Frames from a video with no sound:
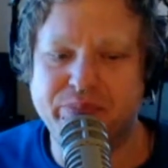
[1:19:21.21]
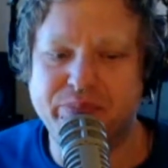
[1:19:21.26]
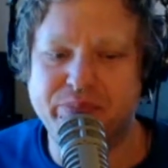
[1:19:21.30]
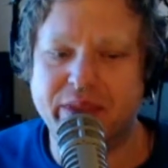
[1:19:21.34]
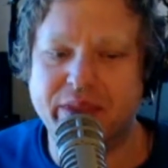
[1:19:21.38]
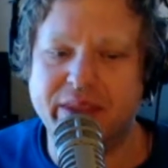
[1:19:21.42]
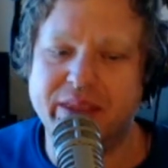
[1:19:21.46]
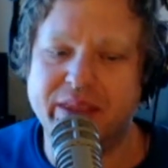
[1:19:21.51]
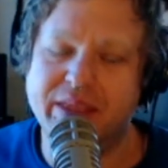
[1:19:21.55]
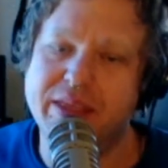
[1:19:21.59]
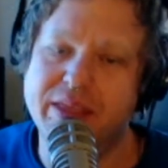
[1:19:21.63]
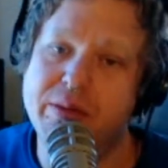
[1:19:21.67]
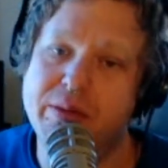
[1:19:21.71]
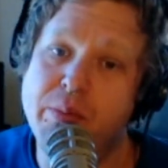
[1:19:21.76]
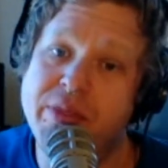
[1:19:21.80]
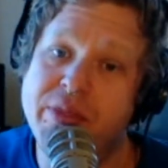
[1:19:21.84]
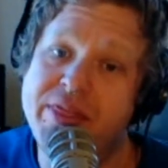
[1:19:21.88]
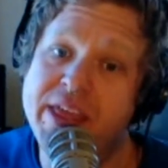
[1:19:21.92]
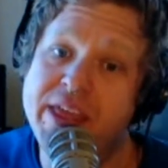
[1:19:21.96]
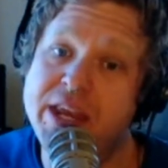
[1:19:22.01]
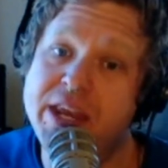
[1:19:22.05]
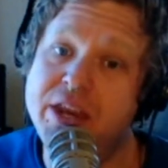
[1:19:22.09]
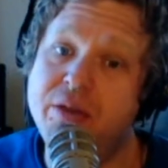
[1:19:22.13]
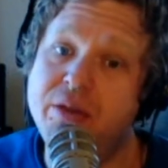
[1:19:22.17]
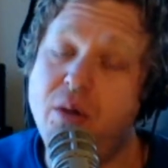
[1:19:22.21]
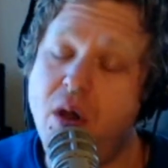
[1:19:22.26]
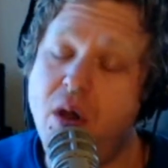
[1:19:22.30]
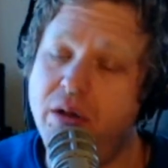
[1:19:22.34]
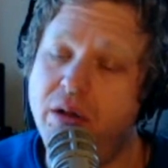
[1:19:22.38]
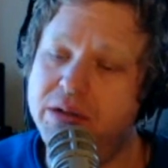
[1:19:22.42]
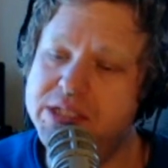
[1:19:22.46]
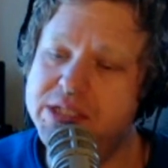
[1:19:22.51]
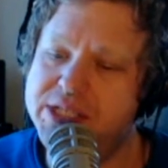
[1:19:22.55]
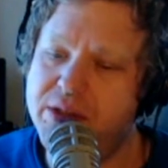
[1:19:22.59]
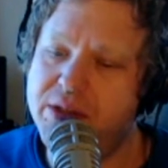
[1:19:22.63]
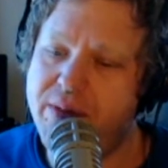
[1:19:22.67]
But then you
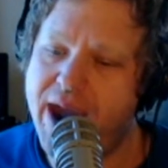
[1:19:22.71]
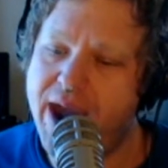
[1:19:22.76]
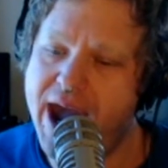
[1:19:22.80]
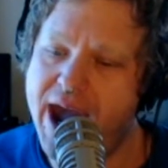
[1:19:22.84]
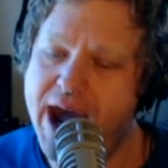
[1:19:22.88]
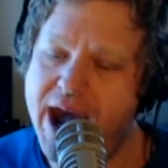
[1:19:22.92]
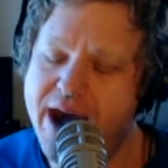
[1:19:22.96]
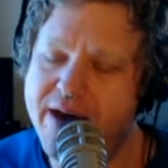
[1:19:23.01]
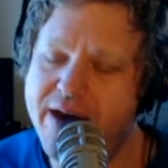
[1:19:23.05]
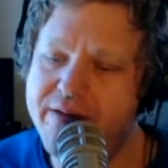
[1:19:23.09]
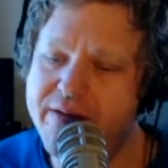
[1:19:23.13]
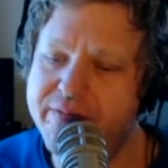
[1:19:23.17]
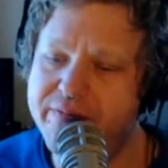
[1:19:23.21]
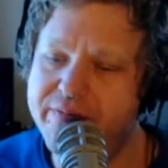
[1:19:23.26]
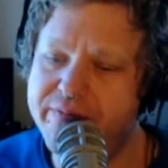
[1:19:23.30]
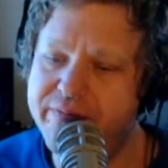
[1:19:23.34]
also have